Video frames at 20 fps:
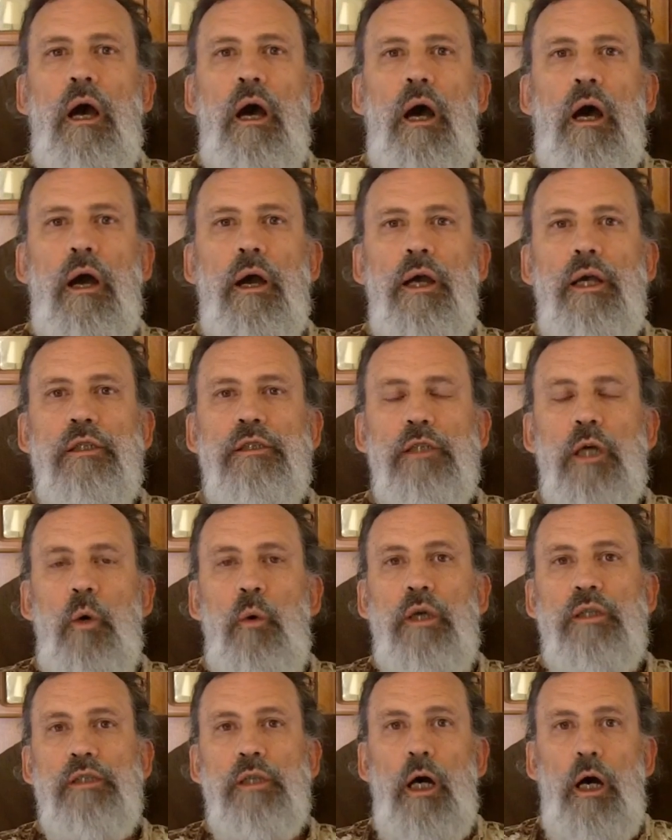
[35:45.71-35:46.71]
All right, so
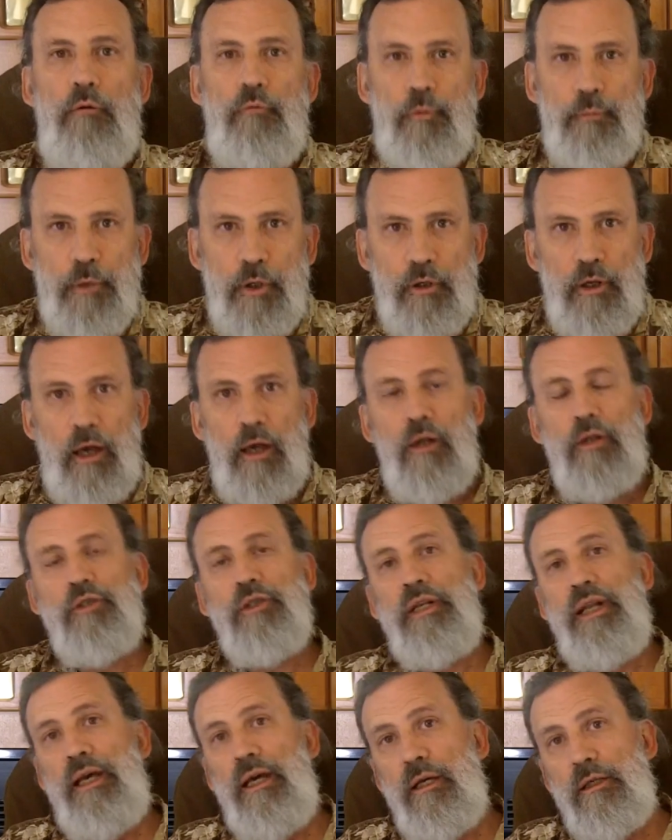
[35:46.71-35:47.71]
it's gone from two dollars
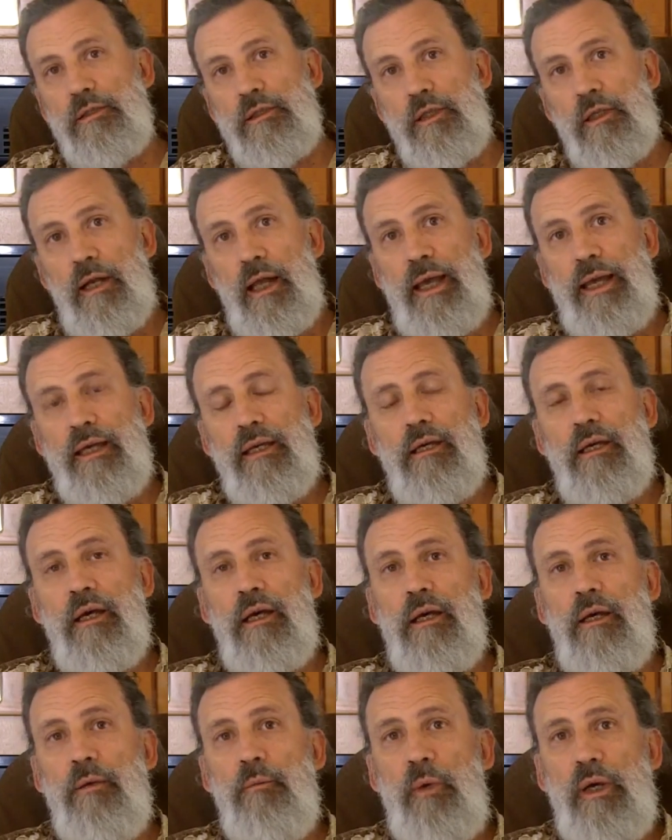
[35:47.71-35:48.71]
an ounce to like,
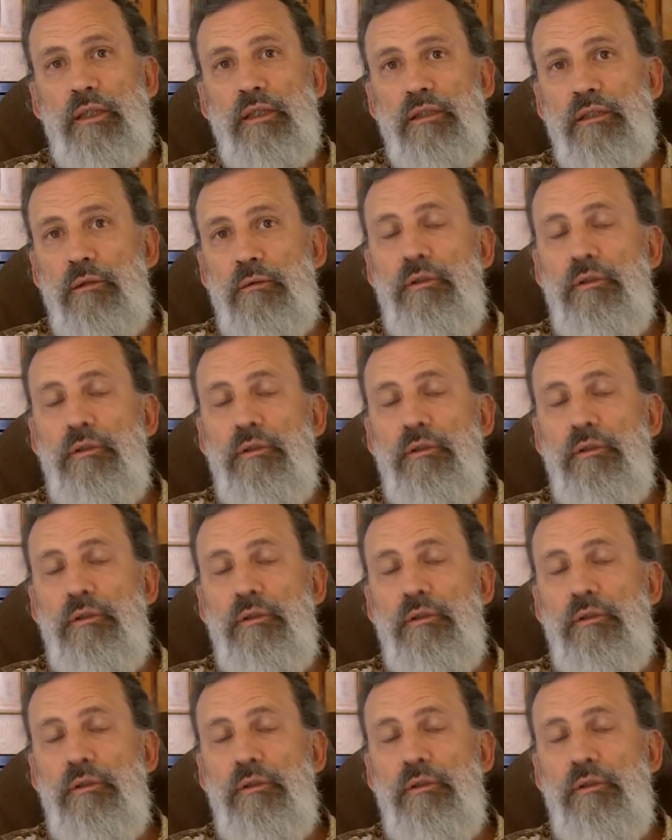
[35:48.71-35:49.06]
uh, what,